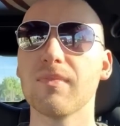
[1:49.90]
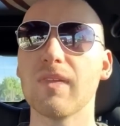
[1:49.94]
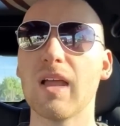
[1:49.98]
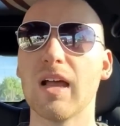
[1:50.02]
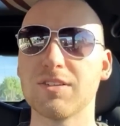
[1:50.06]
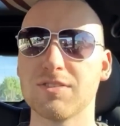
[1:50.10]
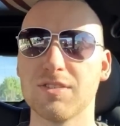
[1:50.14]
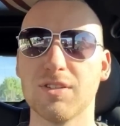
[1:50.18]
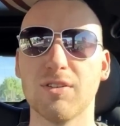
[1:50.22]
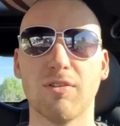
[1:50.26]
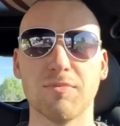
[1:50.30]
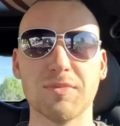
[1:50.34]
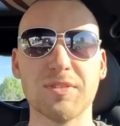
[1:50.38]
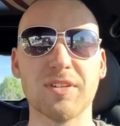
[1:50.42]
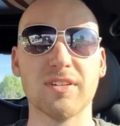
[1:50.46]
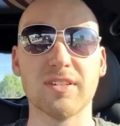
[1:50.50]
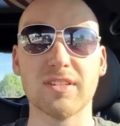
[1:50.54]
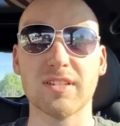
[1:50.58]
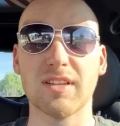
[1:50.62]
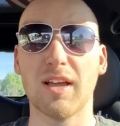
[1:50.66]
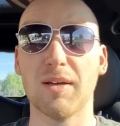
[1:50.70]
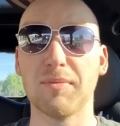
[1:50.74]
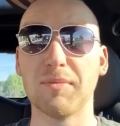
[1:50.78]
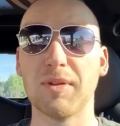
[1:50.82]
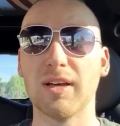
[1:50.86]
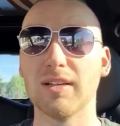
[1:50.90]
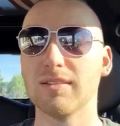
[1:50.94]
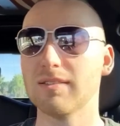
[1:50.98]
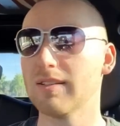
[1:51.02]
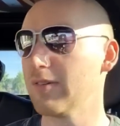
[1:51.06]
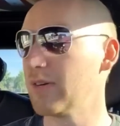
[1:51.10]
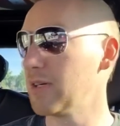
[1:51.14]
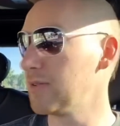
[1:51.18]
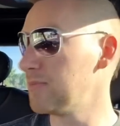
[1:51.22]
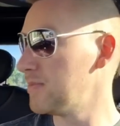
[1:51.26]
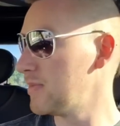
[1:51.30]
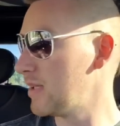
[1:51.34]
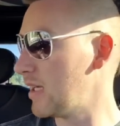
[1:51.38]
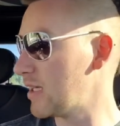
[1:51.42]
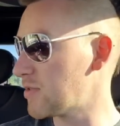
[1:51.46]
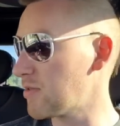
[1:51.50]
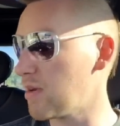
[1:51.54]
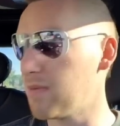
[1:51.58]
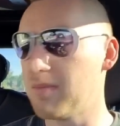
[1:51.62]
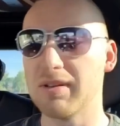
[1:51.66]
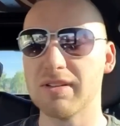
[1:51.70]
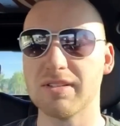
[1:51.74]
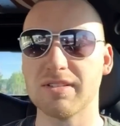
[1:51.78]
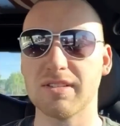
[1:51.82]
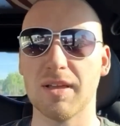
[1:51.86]
Actually, no, I'm serious, I'm not. There we go. That's
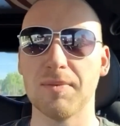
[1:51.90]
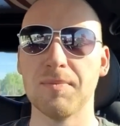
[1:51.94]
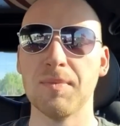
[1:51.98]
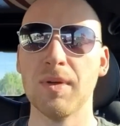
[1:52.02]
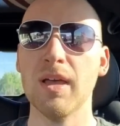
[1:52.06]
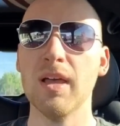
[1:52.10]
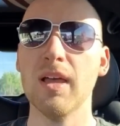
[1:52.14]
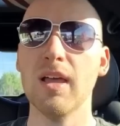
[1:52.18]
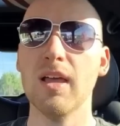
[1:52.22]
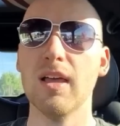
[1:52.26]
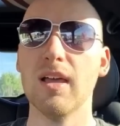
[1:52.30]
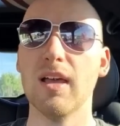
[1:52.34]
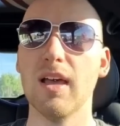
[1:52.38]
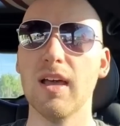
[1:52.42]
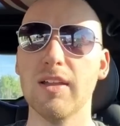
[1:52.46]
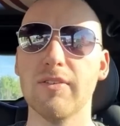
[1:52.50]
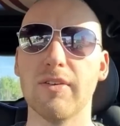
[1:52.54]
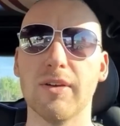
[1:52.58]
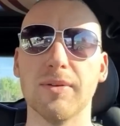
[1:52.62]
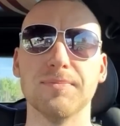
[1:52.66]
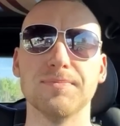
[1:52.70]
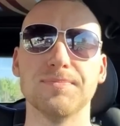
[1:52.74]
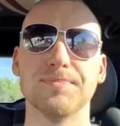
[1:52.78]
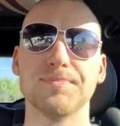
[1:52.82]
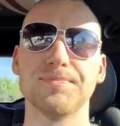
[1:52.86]
what I meant to say. Anyway,